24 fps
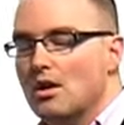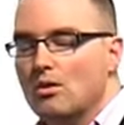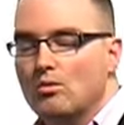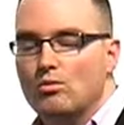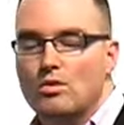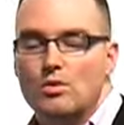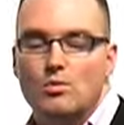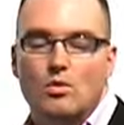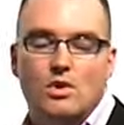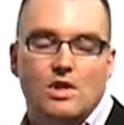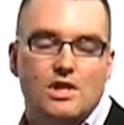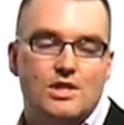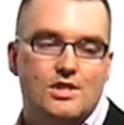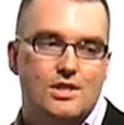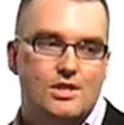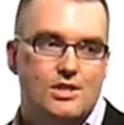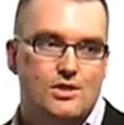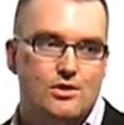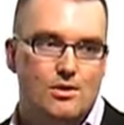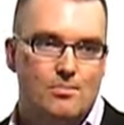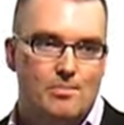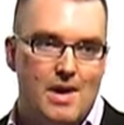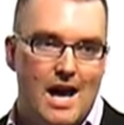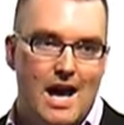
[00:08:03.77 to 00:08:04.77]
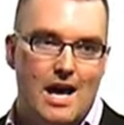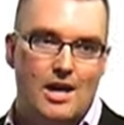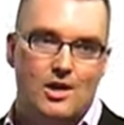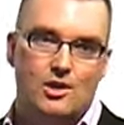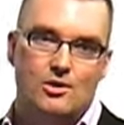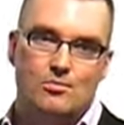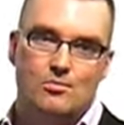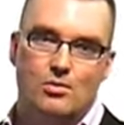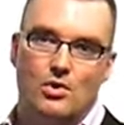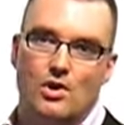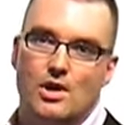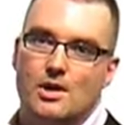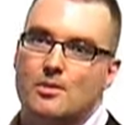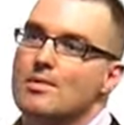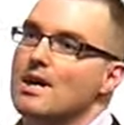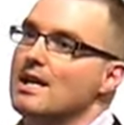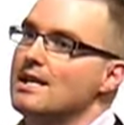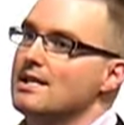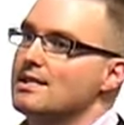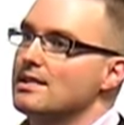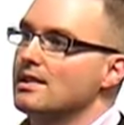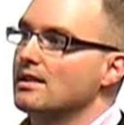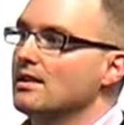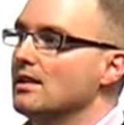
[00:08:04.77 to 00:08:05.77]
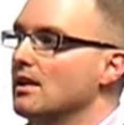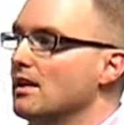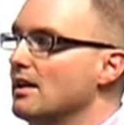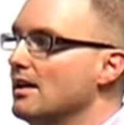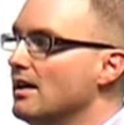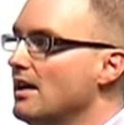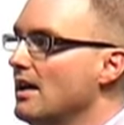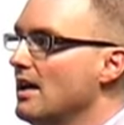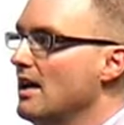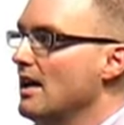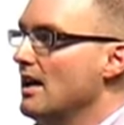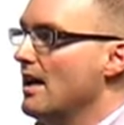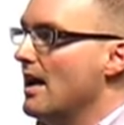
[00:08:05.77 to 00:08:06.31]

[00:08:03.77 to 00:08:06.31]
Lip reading: We want to just do a pattern book, basically,